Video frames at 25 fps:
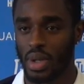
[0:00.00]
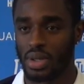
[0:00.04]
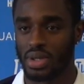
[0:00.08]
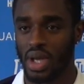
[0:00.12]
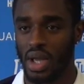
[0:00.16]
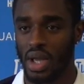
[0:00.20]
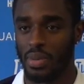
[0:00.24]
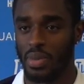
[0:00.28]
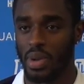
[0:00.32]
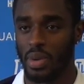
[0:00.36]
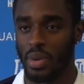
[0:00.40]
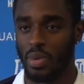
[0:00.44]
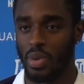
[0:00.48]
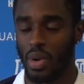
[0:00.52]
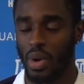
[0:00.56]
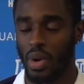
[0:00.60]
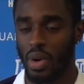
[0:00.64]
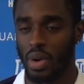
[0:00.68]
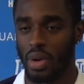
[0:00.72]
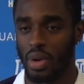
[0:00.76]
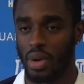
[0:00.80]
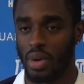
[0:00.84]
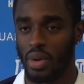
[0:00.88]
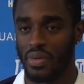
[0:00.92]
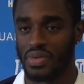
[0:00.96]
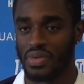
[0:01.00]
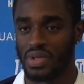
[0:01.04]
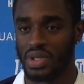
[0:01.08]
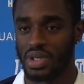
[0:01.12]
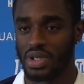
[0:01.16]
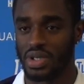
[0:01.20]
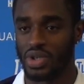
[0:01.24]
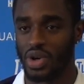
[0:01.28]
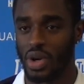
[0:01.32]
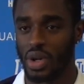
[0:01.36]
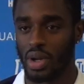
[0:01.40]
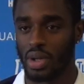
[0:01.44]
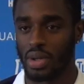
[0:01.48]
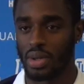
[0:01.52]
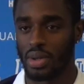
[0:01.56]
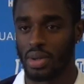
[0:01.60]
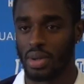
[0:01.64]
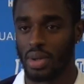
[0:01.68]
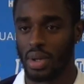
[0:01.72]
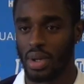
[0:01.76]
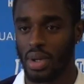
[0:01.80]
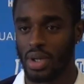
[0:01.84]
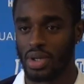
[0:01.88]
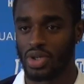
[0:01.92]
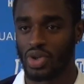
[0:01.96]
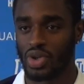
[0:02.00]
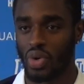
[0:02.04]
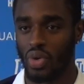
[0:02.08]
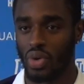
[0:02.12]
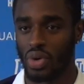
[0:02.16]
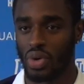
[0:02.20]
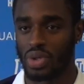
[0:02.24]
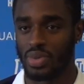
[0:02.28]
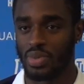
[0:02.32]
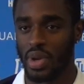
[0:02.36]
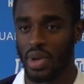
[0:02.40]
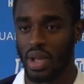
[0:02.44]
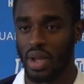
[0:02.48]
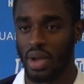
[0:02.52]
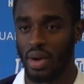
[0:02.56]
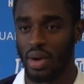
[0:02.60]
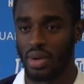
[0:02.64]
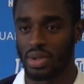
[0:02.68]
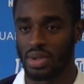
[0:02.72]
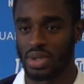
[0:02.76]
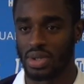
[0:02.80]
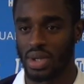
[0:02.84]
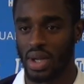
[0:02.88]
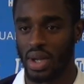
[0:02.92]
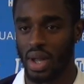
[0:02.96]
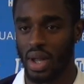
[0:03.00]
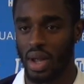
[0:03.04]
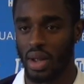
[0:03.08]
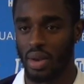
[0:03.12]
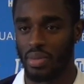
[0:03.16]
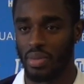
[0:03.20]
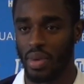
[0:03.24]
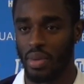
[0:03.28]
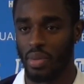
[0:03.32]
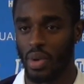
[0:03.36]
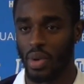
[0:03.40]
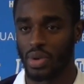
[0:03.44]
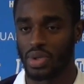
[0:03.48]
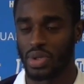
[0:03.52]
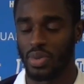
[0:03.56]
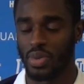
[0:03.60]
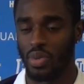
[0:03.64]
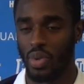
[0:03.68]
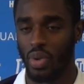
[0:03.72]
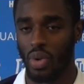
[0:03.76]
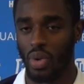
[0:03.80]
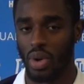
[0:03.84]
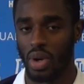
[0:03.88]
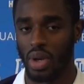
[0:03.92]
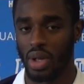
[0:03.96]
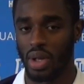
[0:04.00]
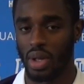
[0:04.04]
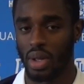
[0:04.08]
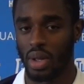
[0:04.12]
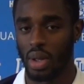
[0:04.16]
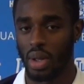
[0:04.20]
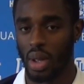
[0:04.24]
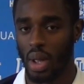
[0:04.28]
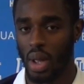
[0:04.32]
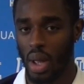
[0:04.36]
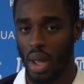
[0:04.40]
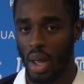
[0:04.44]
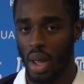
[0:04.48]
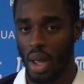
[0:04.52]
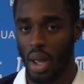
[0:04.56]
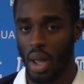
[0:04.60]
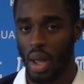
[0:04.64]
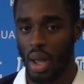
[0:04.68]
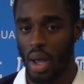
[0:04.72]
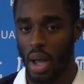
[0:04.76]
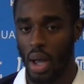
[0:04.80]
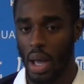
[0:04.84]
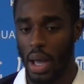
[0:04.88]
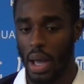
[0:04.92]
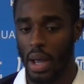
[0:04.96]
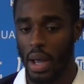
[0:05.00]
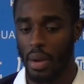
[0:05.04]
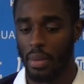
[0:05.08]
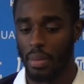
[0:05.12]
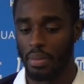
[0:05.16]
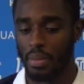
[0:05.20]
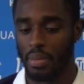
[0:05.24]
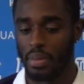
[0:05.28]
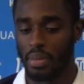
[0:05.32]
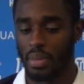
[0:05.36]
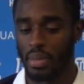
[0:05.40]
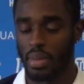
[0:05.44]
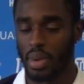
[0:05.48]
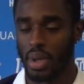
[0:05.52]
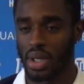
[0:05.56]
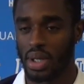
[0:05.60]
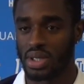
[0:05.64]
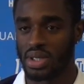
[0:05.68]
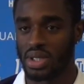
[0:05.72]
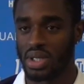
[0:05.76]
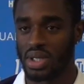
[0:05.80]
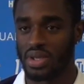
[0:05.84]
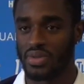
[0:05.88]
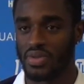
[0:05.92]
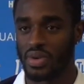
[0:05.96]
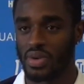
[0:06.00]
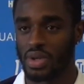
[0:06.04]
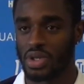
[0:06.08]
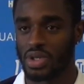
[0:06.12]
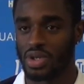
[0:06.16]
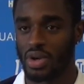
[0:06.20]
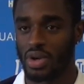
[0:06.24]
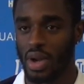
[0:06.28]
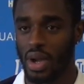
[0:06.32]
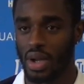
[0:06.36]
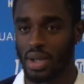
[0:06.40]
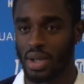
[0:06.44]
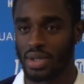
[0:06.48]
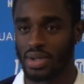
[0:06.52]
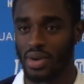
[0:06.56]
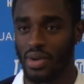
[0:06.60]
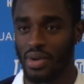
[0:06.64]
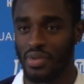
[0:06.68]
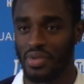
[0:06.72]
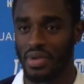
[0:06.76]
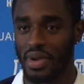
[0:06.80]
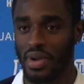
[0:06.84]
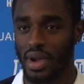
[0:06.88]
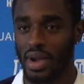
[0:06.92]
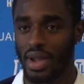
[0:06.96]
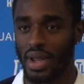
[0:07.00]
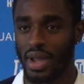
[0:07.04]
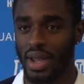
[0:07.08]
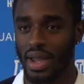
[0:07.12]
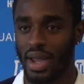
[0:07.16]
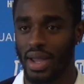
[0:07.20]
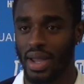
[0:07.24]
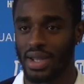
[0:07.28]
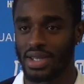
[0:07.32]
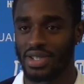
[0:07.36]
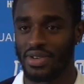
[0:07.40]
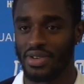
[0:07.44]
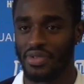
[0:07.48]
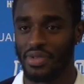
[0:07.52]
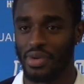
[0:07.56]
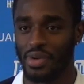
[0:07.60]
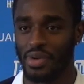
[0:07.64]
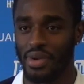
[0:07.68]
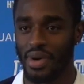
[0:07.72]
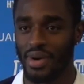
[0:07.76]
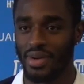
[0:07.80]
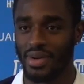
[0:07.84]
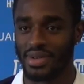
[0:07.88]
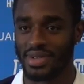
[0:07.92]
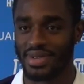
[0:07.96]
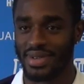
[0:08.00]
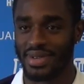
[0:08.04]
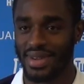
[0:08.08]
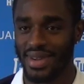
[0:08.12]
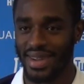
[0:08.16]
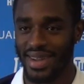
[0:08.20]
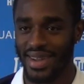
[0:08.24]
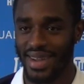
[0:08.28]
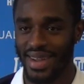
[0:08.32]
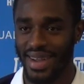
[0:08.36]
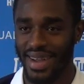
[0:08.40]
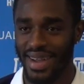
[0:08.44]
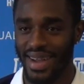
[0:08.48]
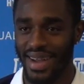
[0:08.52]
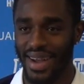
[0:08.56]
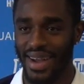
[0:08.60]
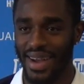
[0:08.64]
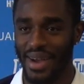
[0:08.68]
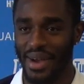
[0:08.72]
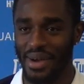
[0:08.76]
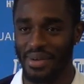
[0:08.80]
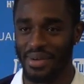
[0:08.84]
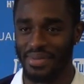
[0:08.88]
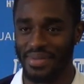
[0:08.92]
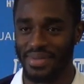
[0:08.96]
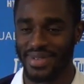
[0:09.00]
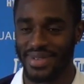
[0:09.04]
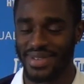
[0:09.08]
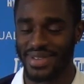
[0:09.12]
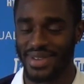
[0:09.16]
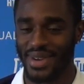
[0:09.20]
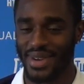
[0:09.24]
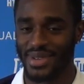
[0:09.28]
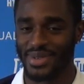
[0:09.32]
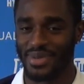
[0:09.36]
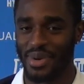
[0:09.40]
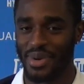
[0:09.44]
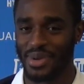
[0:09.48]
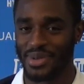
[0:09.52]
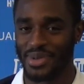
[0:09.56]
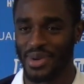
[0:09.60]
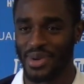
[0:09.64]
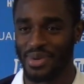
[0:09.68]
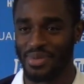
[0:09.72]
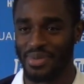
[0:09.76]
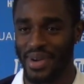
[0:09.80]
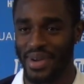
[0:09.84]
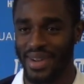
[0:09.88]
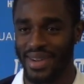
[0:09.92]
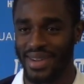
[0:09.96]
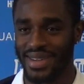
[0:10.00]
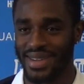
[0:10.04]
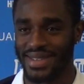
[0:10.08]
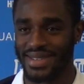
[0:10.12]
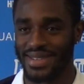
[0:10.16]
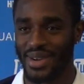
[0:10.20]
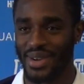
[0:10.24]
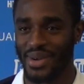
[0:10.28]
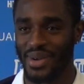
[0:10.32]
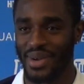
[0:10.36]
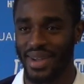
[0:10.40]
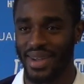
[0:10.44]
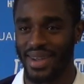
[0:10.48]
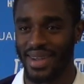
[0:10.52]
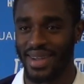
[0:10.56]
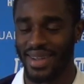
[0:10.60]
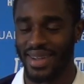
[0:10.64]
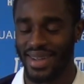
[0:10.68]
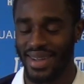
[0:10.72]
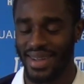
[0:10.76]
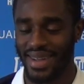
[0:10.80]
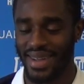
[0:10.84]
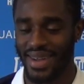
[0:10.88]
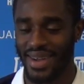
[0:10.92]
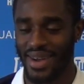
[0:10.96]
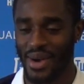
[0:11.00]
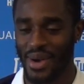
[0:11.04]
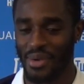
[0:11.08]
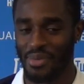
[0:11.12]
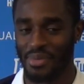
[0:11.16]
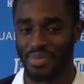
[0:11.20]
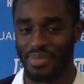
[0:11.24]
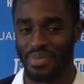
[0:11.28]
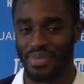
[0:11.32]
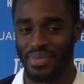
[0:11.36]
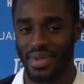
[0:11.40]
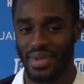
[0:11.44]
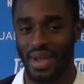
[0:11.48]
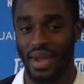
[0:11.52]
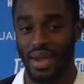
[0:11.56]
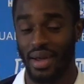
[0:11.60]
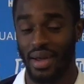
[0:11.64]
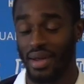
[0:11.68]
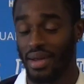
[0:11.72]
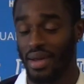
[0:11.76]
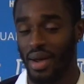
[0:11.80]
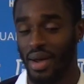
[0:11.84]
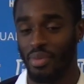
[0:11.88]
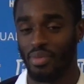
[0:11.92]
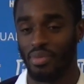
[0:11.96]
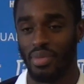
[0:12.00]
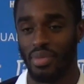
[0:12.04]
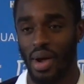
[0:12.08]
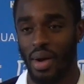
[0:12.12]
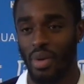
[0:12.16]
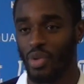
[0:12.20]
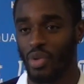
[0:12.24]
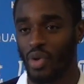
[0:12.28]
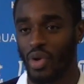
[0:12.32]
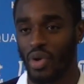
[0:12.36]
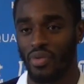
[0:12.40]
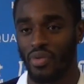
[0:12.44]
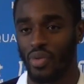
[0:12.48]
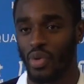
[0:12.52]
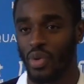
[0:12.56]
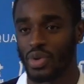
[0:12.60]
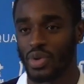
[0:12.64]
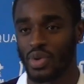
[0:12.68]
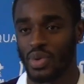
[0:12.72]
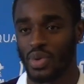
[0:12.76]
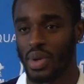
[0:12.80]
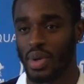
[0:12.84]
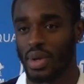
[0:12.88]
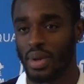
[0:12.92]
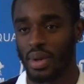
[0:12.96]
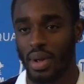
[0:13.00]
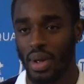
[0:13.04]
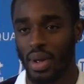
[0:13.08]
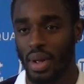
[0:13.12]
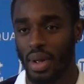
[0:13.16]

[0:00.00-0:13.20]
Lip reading: take people on and obviously try and score as many goals as I can, but most importantly, assist for the strikers. Hopefully I can get Ish a few goals. So I spoke to him earlier, so yeah. I'm looking forward to it.